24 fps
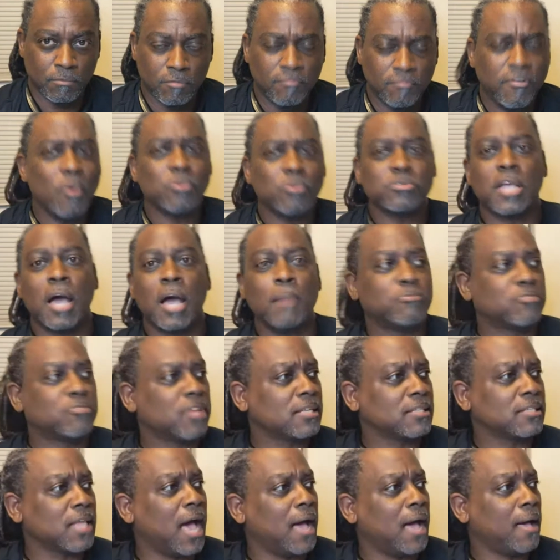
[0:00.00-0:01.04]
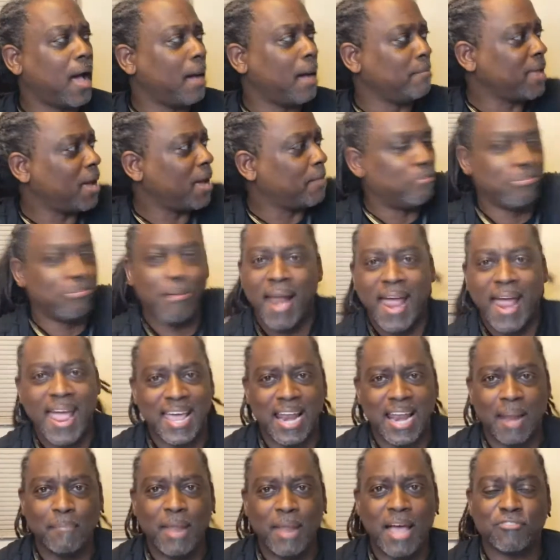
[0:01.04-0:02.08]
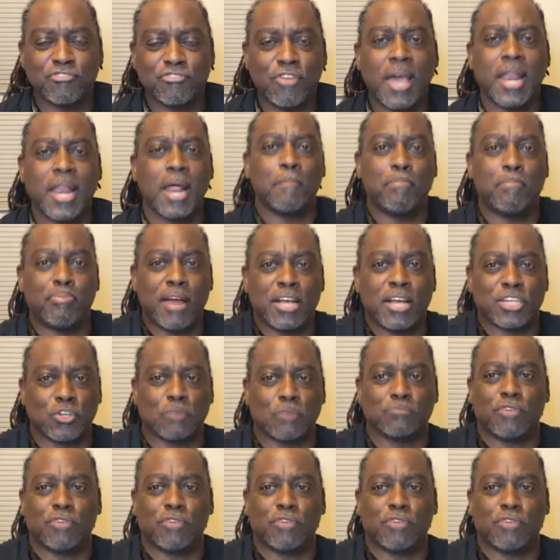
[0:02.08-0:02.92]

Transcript: Folks, I'm not bragging. I'm not trying to press you.